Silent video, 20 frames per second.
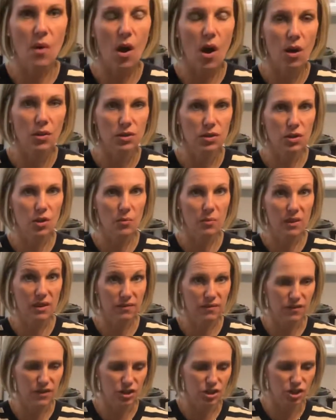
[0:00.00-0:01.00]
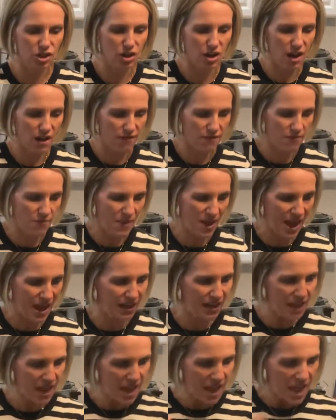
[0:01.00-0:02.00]
also be fisher of
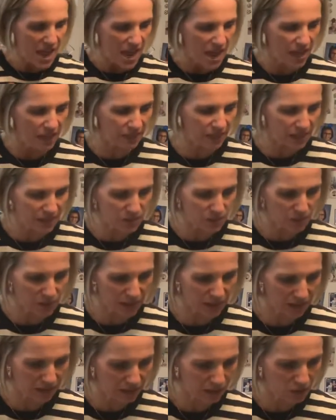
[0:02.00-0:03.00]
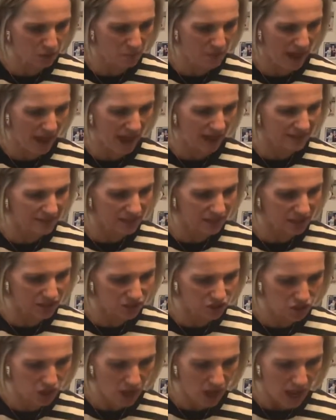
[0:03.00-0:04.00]
men. And let's read a little
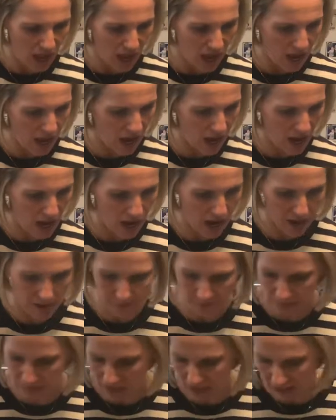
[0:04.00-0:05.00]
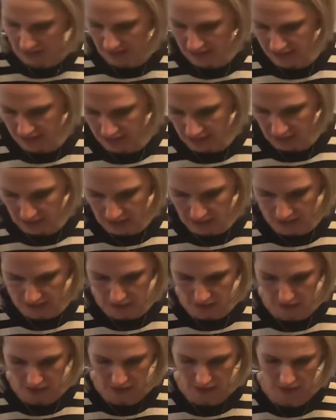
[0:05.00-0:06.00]
passage, let's
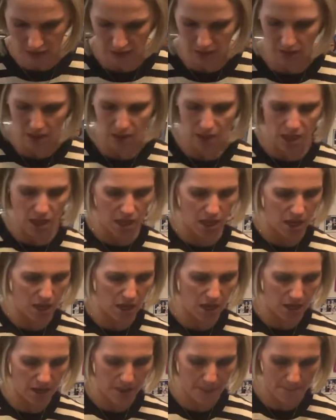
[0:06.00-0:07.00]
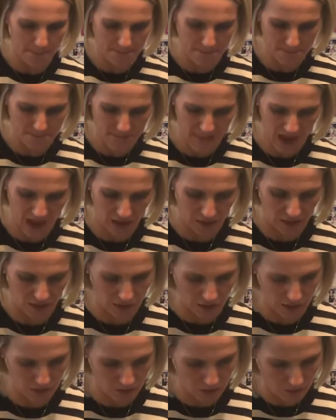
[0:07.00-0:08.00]
see, in
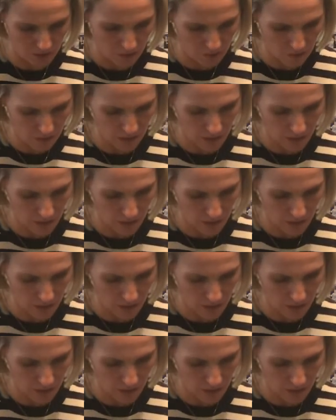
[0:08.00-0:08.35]
Matthew